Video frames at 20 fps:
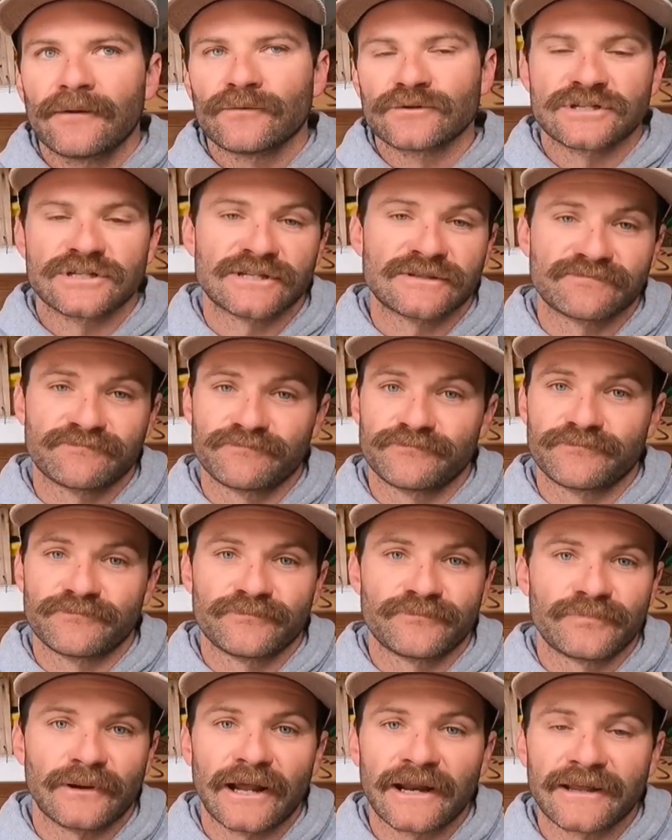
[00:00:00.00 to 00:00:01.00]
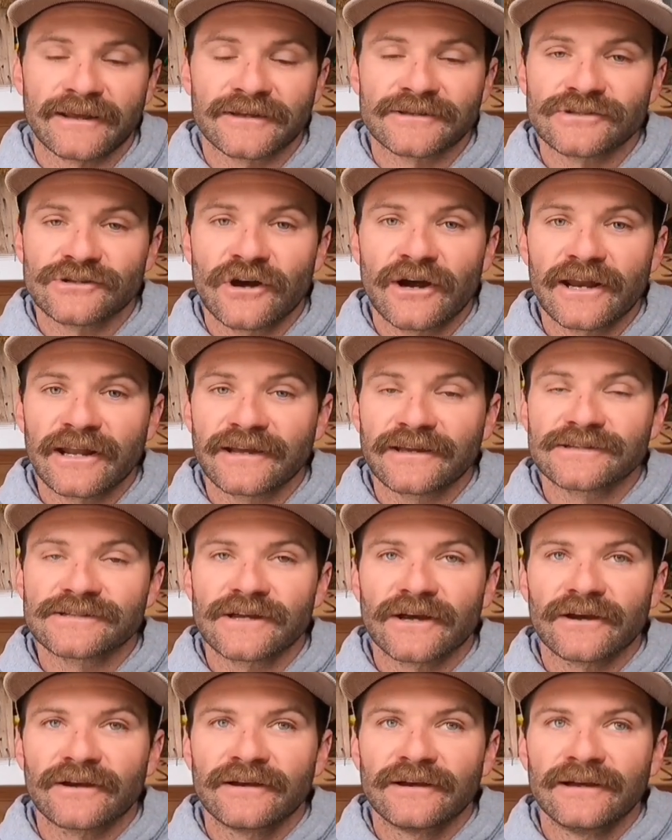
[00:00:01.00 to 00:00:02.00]
which is bloody exciting.
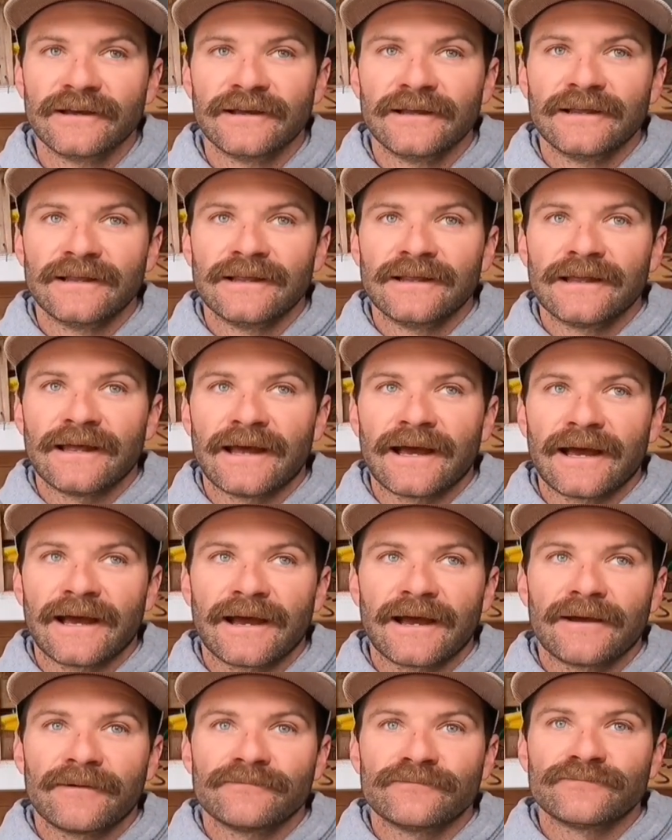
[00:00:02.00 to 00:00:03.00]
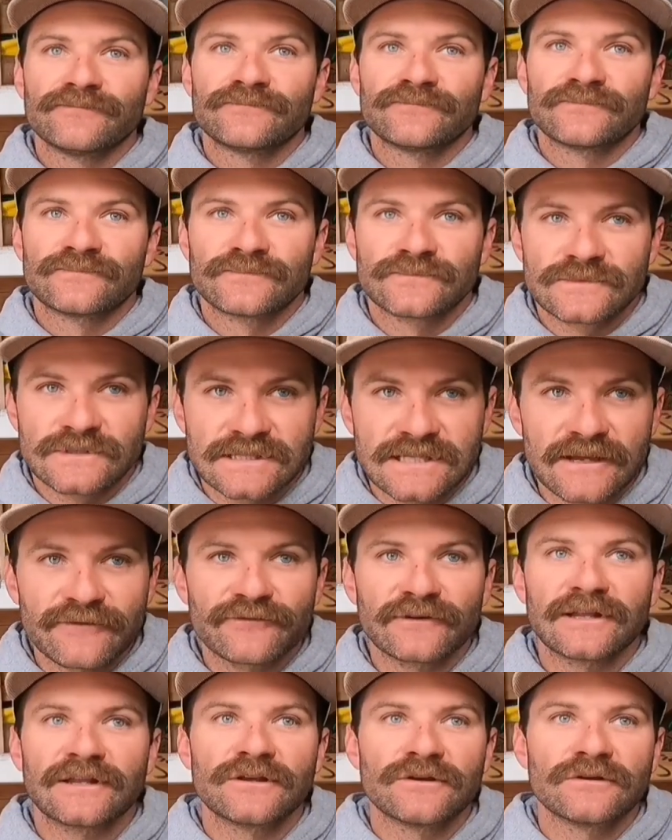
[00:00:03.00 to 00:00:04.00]
So
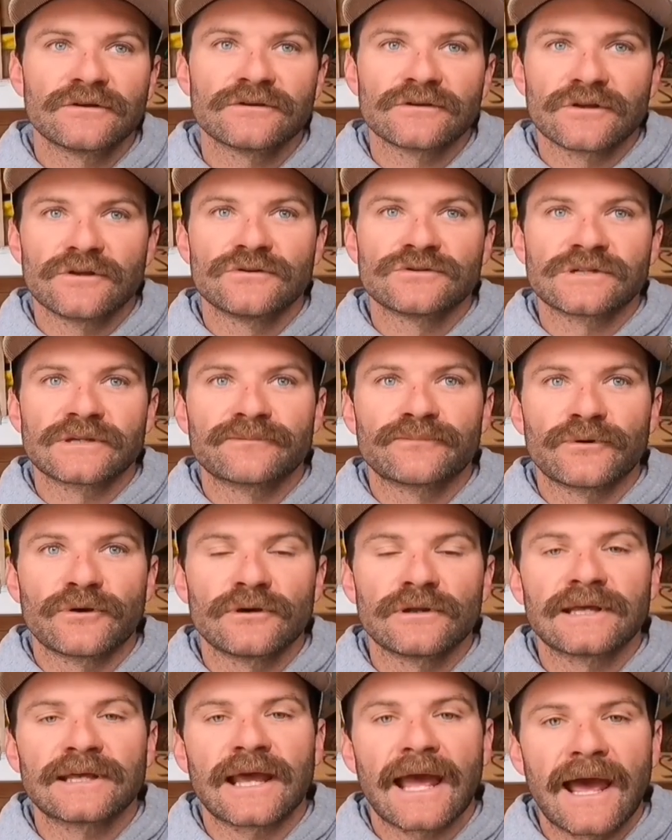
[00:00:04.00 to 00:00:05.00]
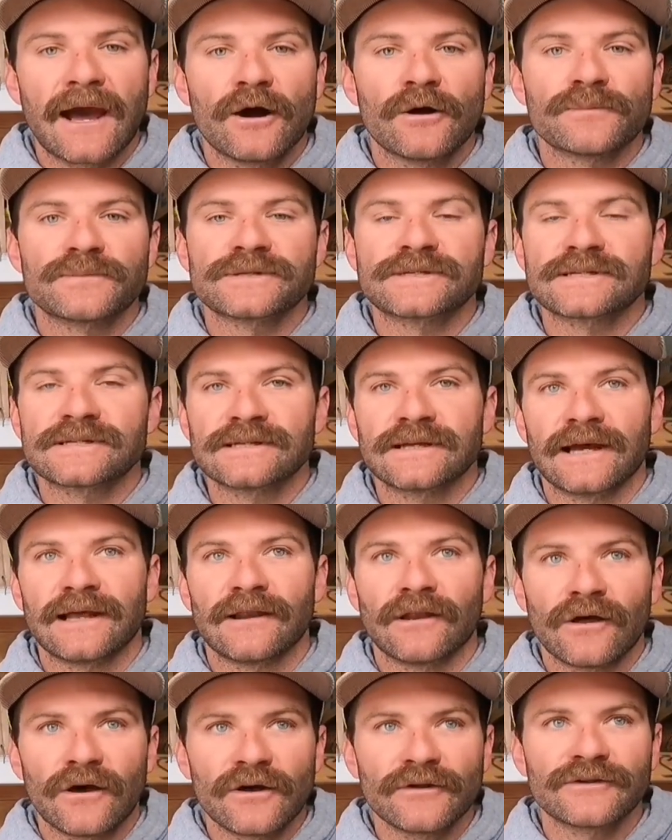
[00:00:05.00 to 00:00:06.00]
definitely using burley helps a
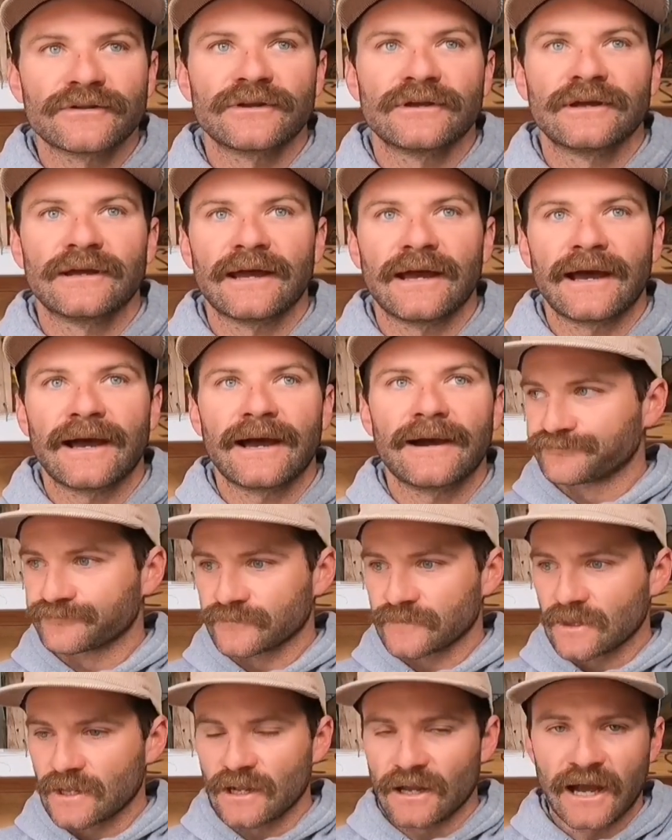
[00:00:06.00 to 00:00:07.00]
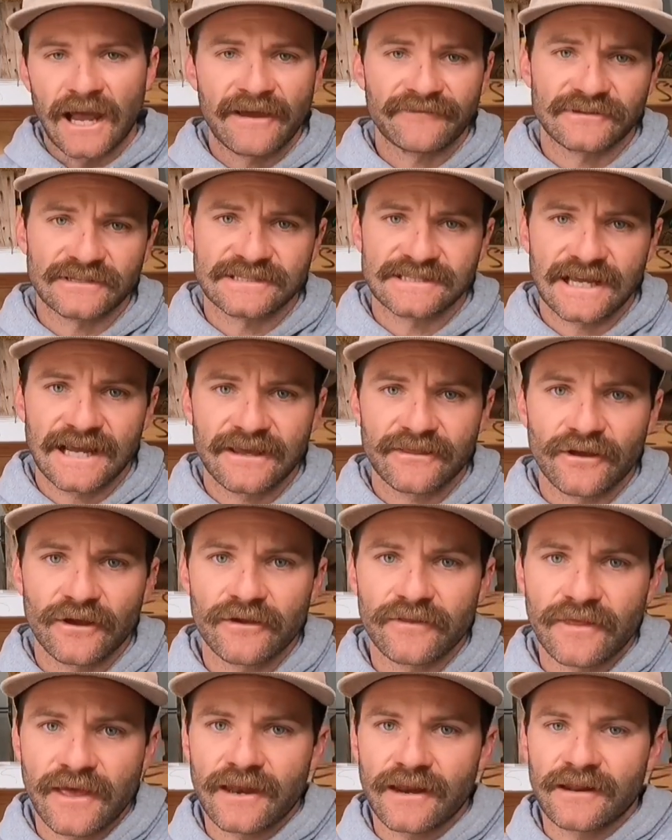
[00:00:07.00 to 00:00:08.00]
lot. I have to say
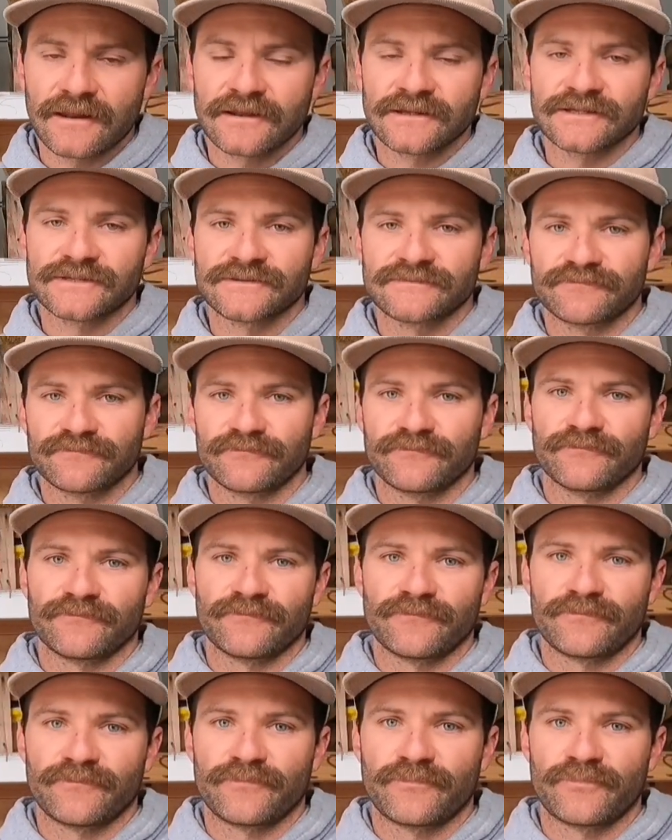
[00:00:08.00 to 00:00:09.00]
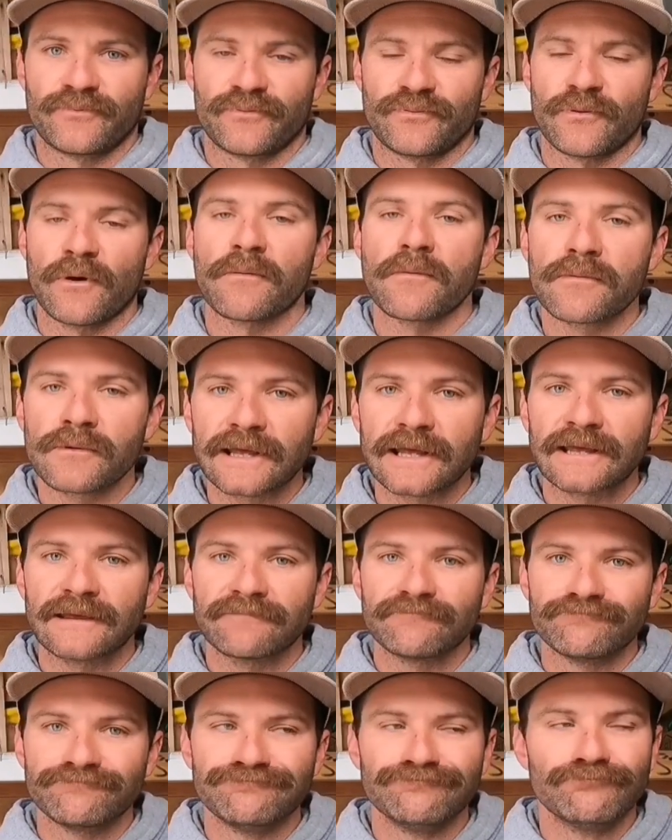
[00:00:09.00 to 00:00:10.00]
though that it is
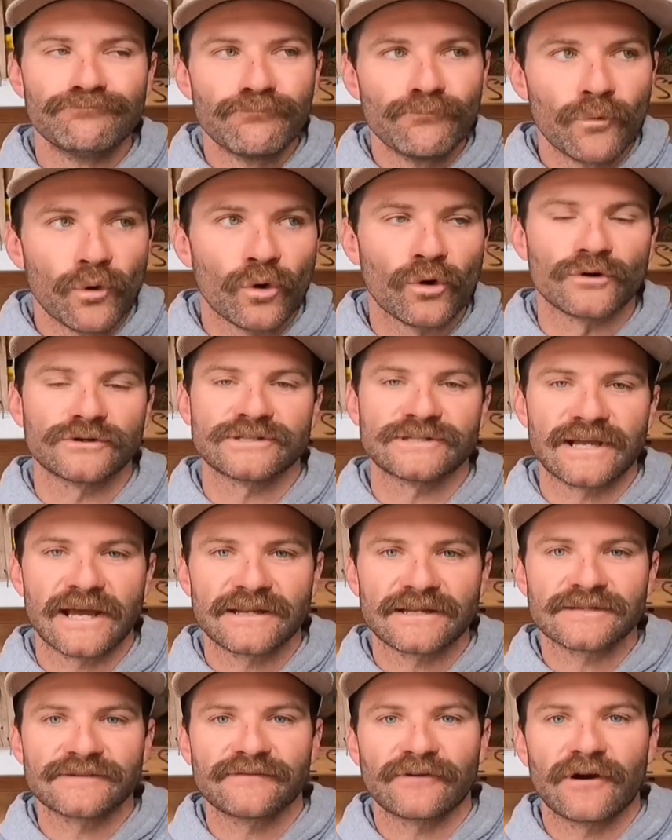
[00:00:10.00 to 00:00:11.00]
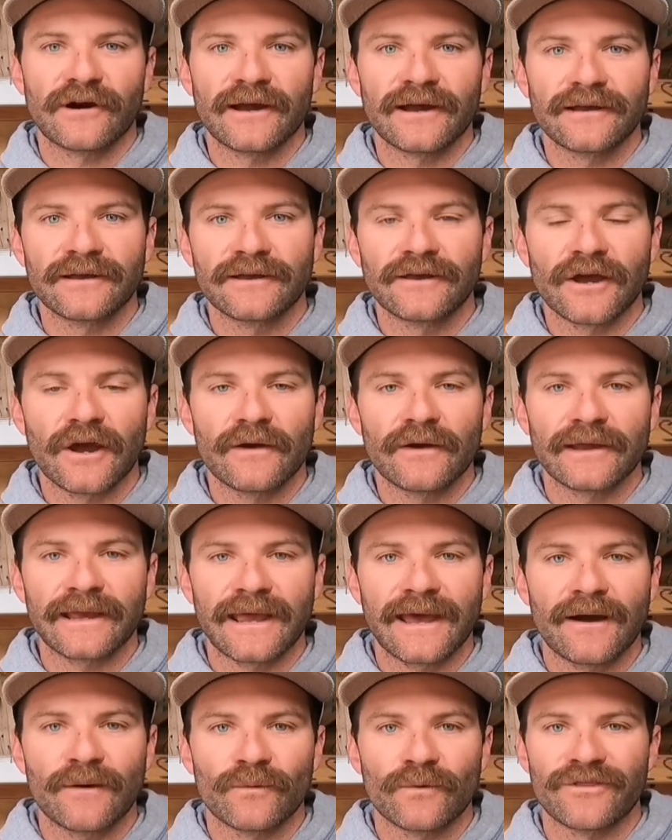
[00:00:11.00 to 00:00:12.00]
probably more satisfying
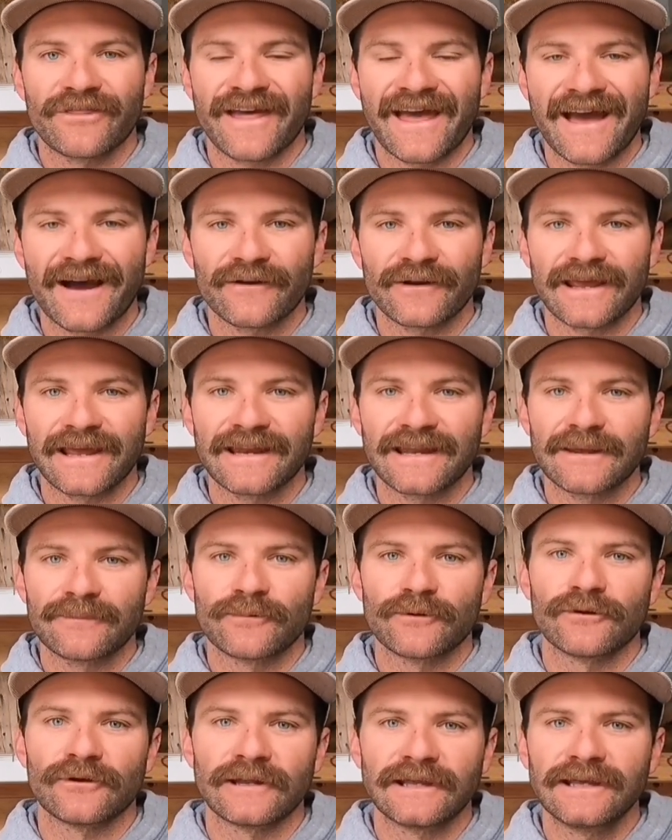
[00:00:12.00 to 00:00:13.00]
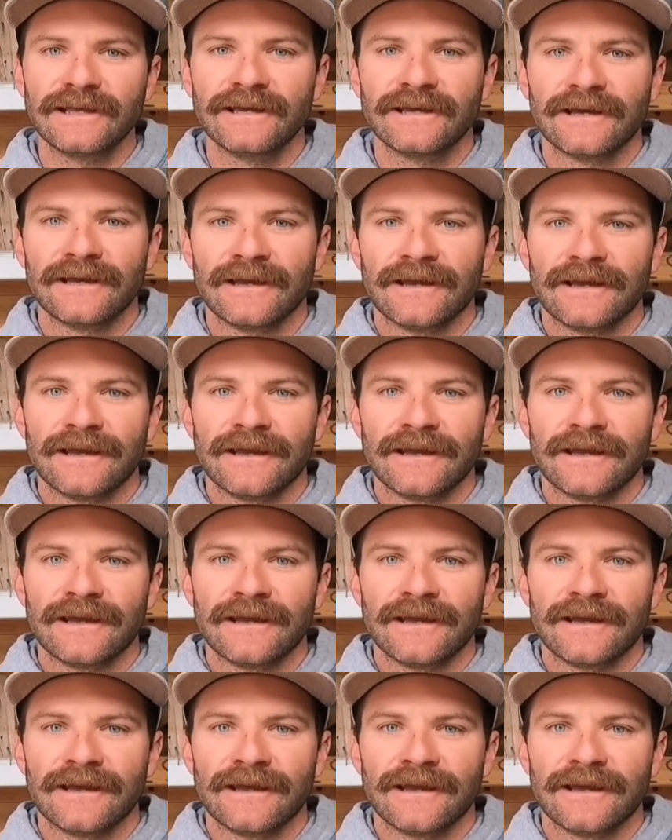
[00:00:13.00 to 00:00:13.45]
going out without any burley